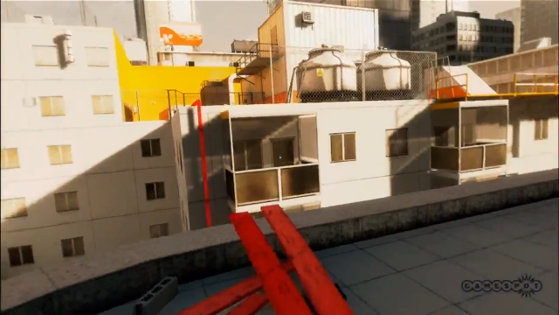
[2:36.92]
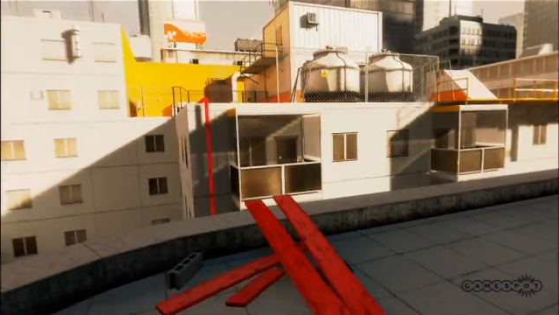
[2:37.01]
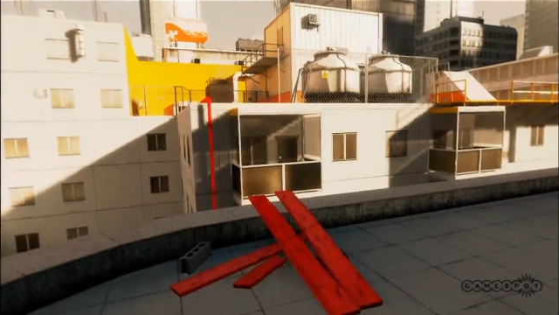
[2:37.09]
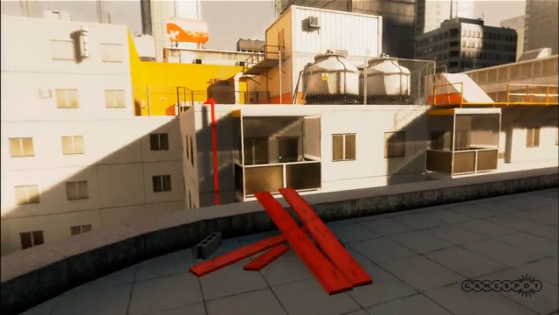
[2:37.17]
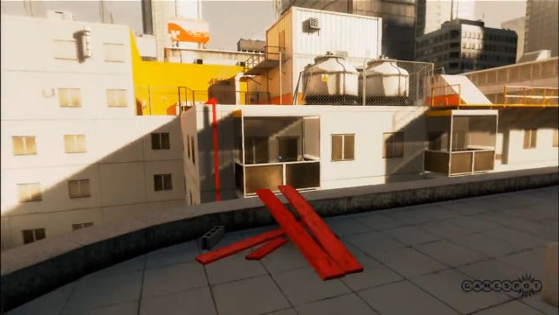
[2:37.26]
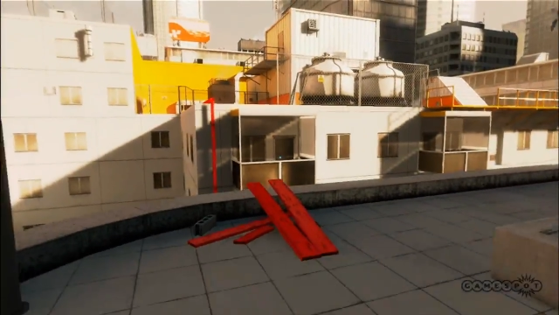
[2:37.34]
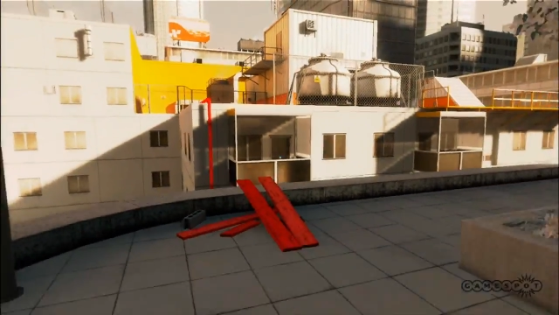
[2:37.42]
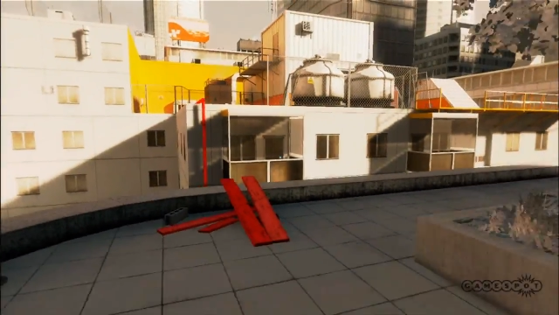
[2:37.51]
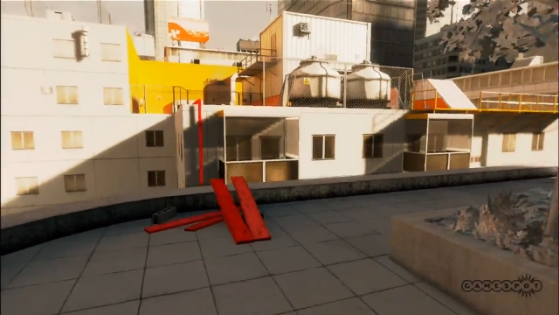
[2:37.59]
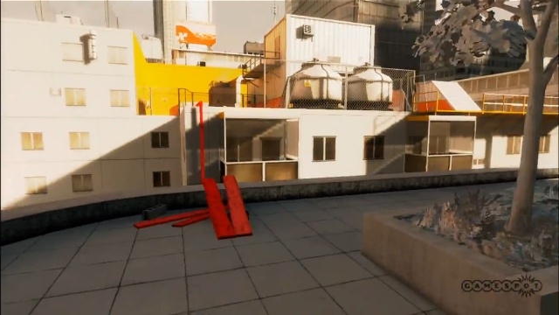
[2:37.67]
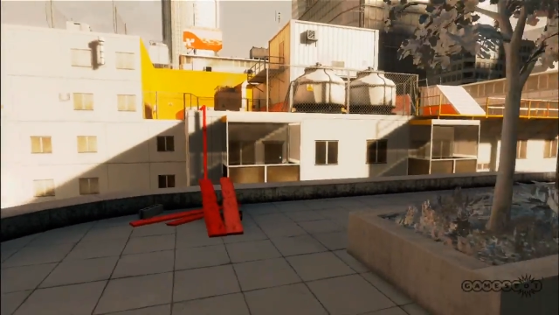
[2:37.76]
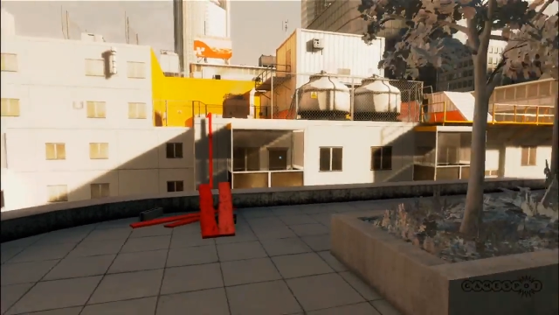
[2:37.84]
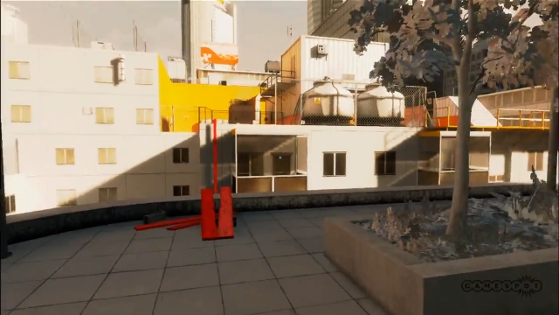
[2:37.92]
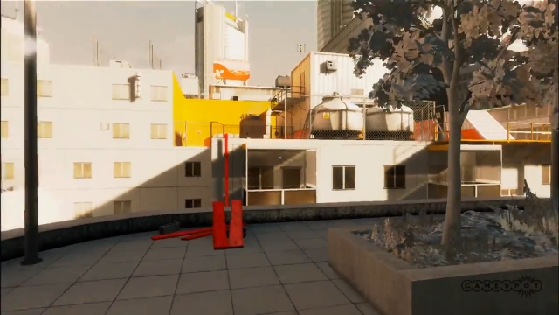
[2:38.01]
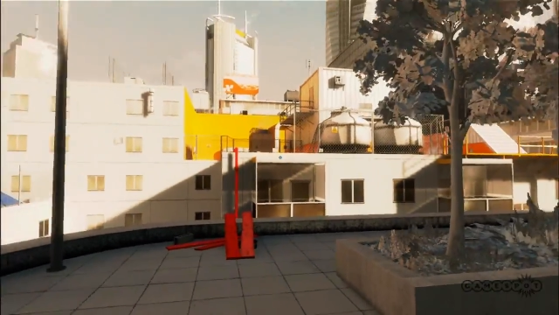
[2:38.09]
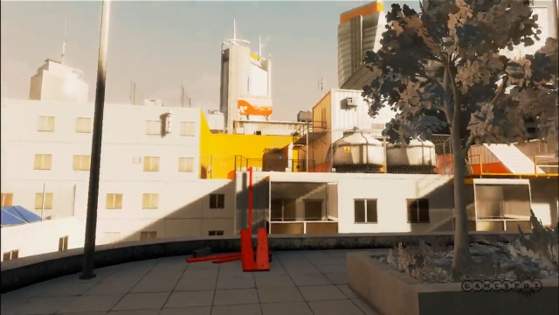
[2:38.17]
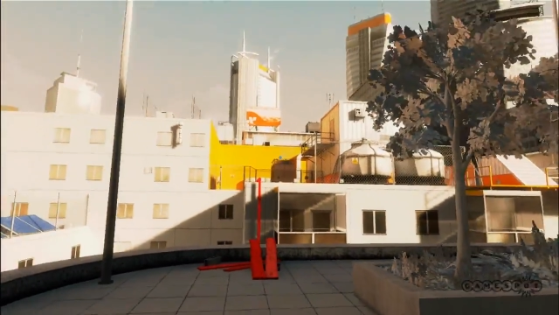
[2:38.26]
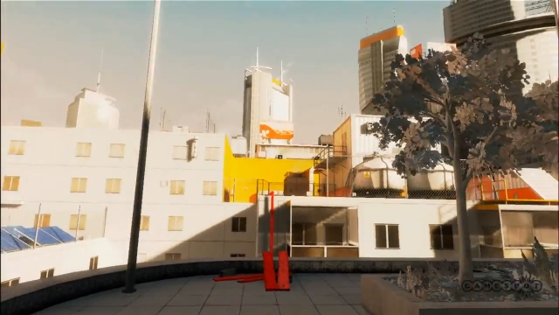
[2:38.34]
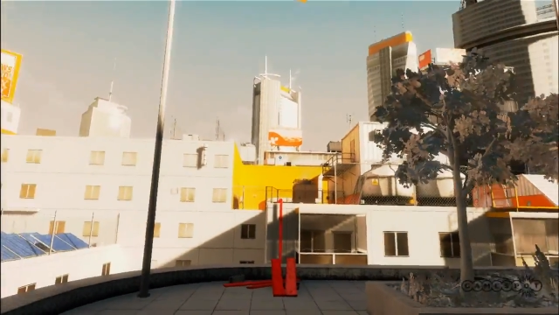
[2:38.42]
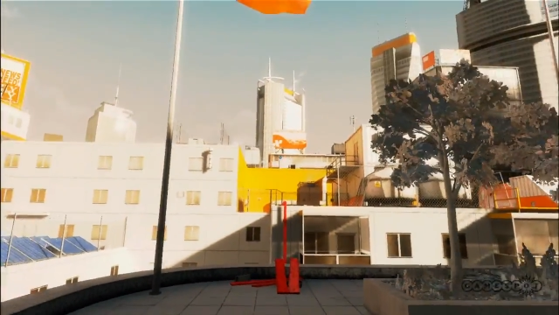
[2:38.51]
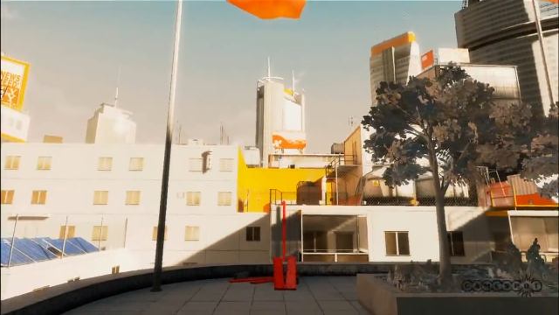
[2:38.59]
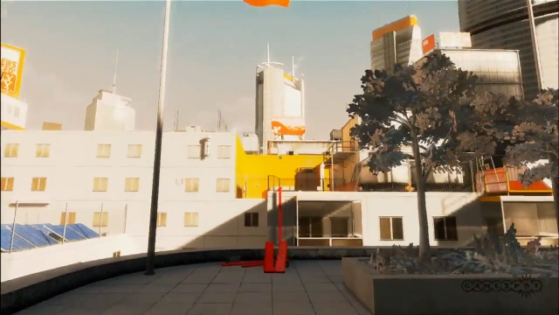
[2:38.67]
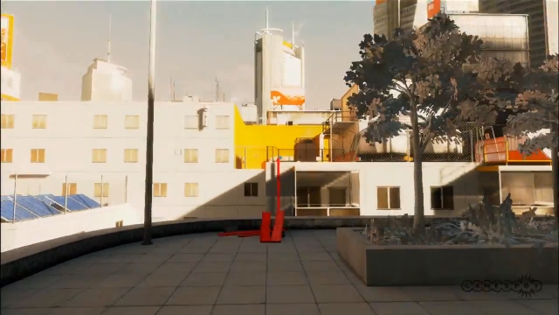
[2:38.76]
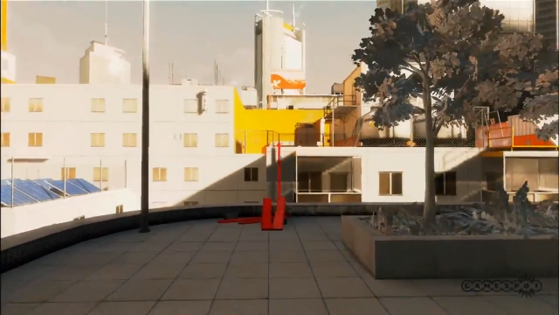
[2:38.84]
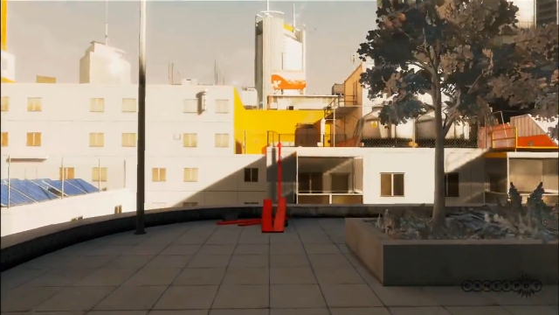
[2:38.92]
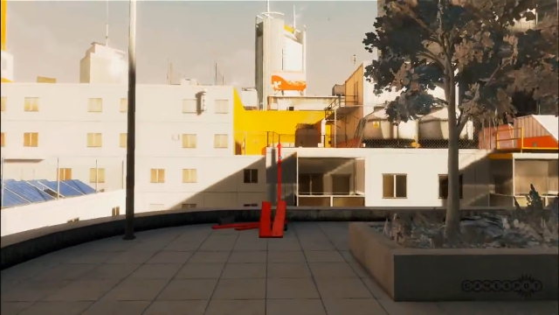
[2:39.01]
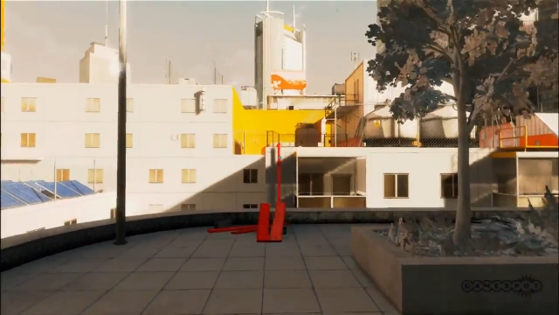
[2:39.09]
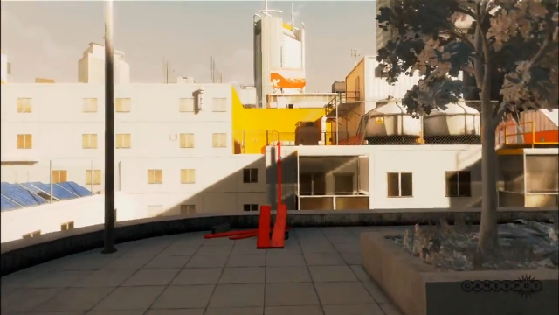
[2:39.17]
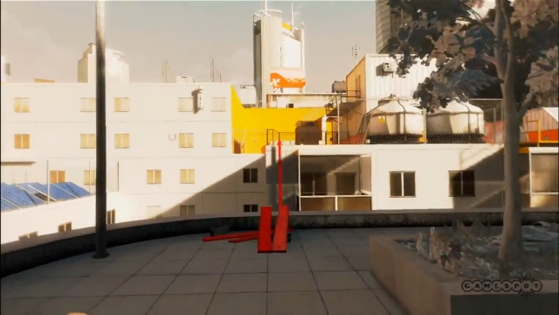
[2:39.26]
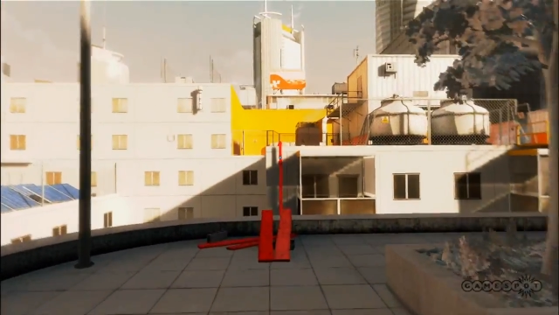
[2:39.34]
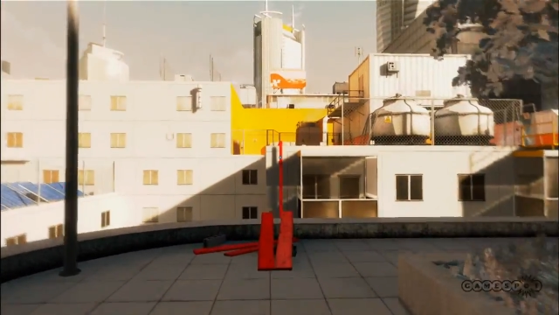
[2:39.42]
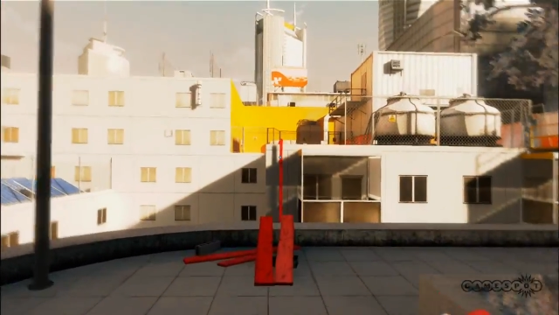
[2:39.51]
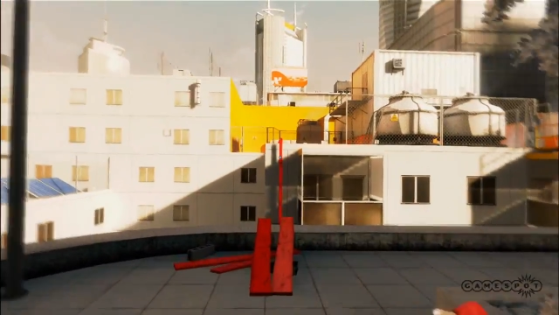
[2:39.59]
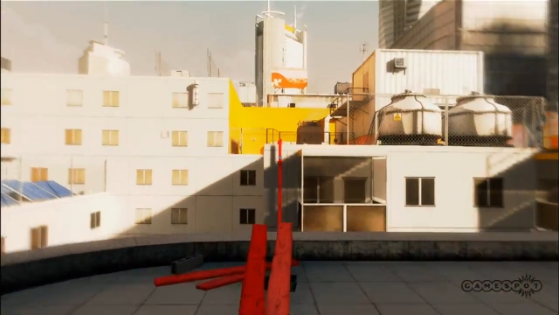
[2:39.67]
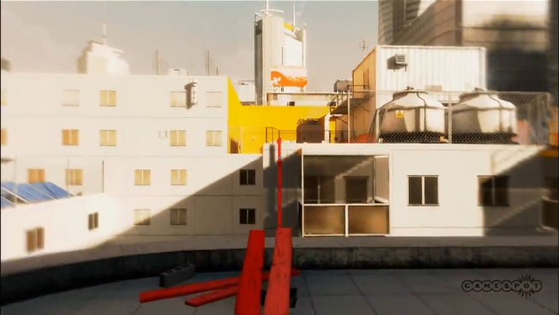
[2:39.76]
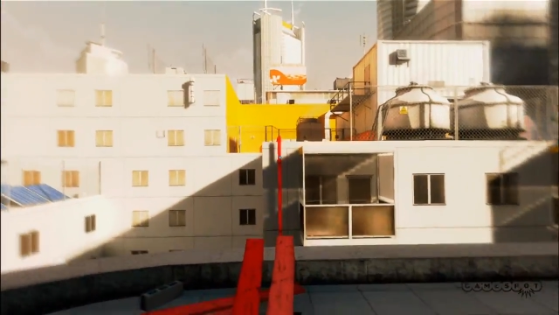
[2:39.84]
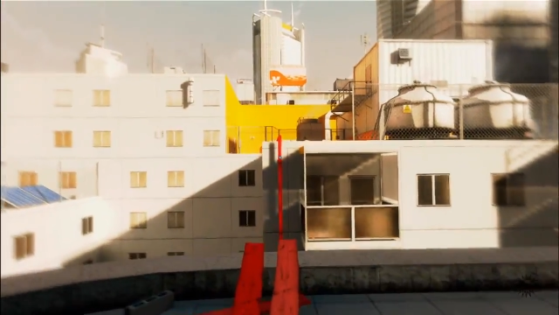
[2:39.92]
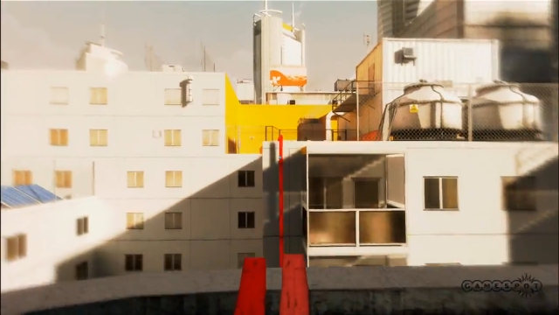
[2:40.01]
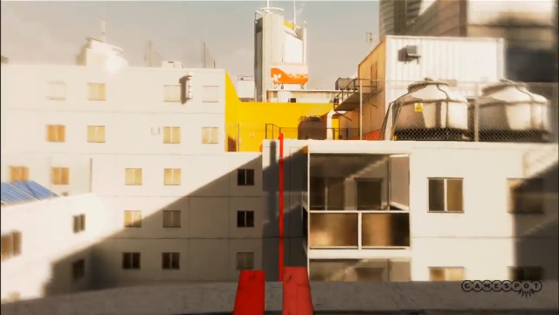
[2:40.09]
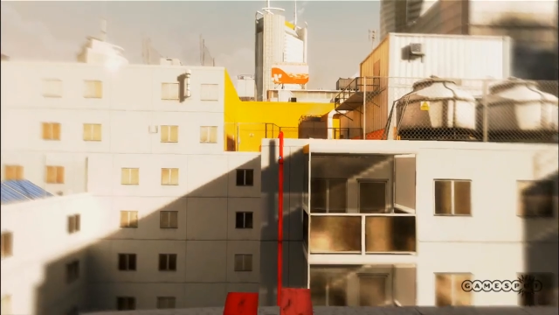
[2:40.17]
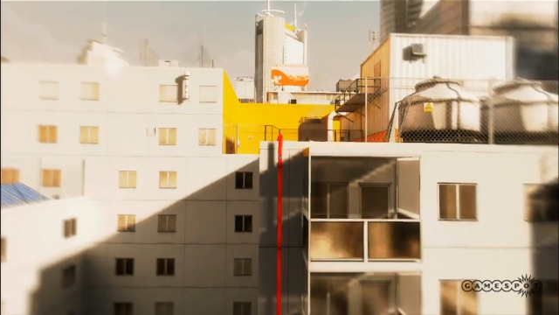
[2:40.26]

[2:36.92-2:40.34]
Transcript: No face is visible, so there are no lips to read.